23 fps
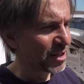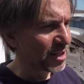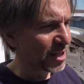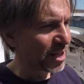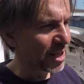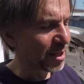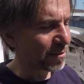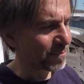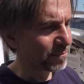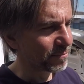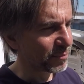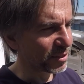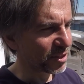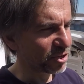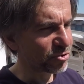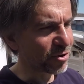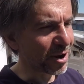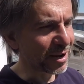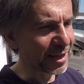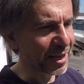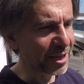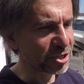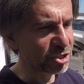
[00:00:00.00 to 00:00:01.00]
but the
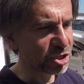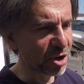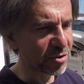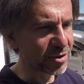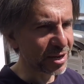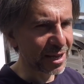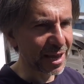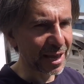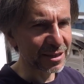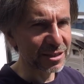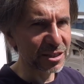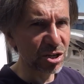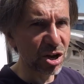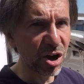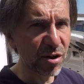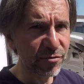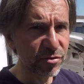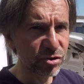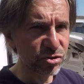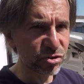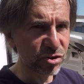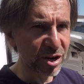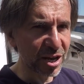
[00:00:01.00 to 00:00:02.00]
tracking showed it get to
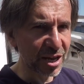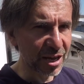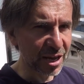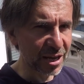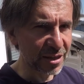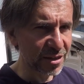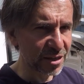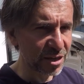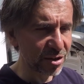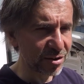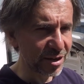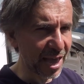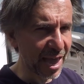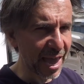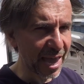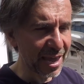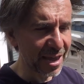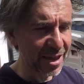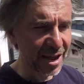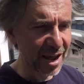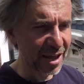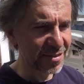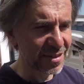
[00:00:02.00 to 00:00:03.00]
Coventry in the UK
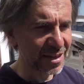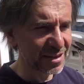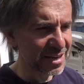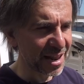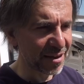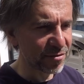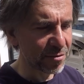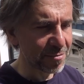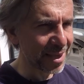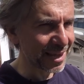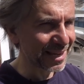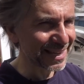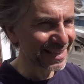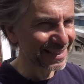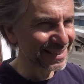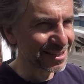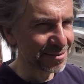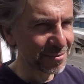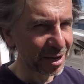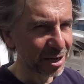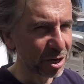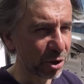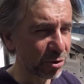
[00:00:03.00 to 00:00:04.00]
and then never make it
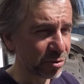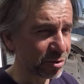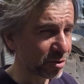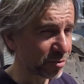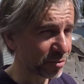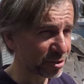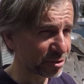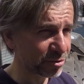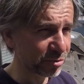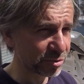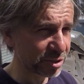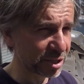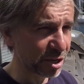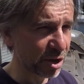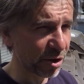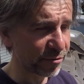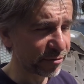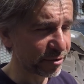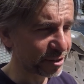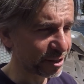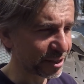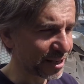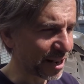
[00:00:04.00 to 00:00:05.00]
to my local sorting
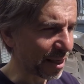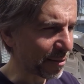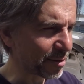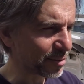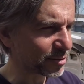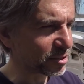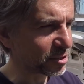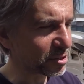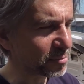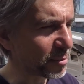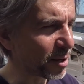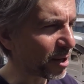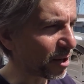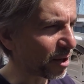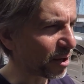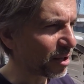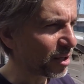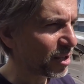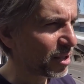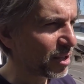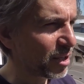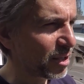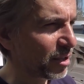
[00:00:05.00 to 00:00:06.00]
office in Leamington Spa.
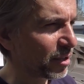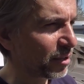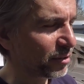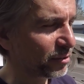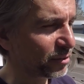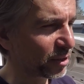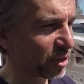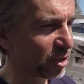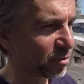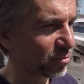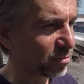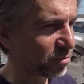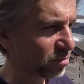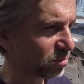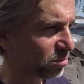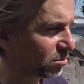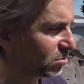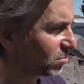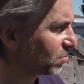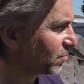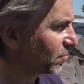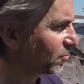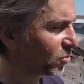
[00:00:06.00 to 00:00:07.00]
So
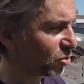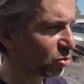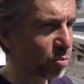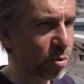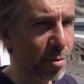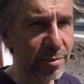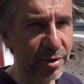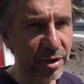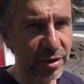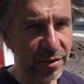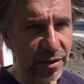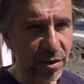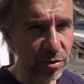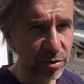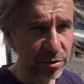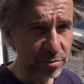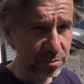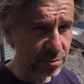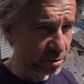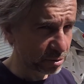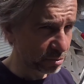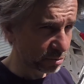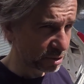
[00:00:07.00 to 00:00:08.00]
the woman at the
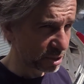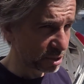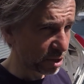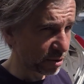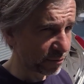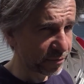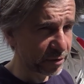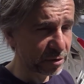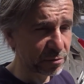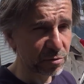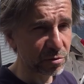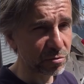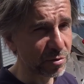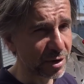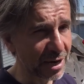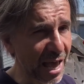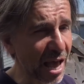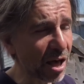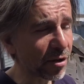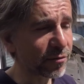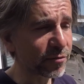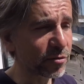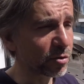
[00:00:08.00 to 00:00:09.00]
sorting office was really
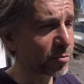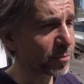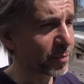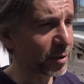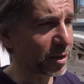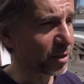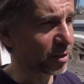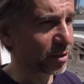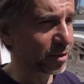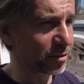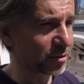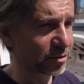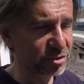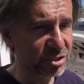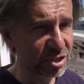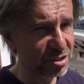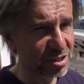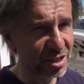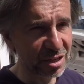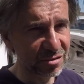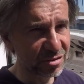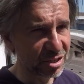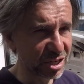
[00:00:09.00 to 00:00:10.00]
helpful, but she
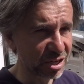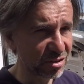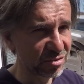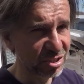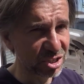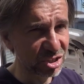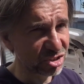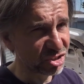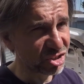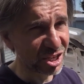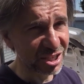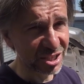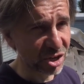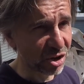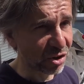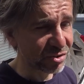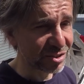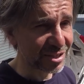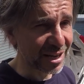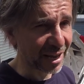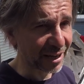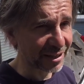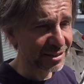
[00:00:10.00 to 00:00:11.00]
said, you know, you just need to
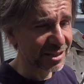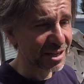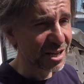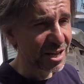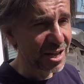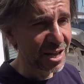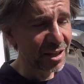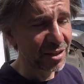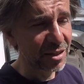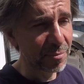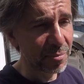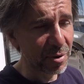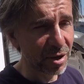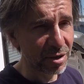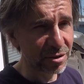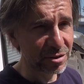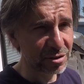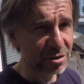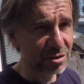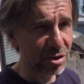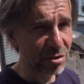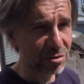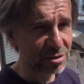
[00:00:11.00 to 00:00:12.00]
contact the
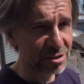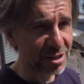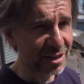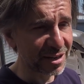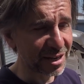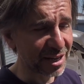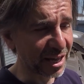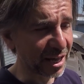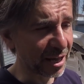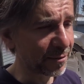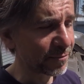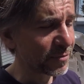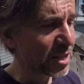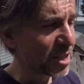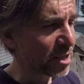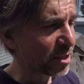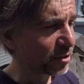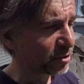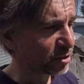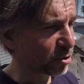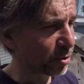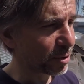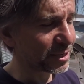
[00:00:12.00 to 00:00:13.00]
person who's sending it.
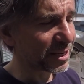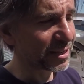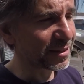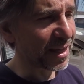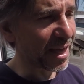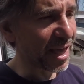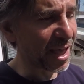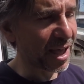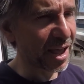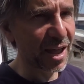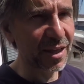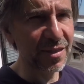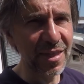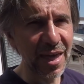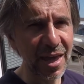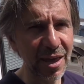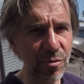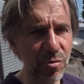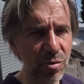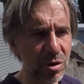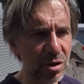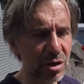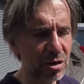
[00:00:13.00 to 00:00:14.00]
So I did that, and they
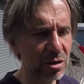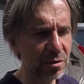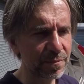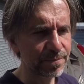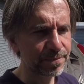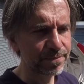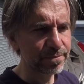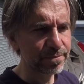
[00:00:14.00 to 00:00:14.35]
were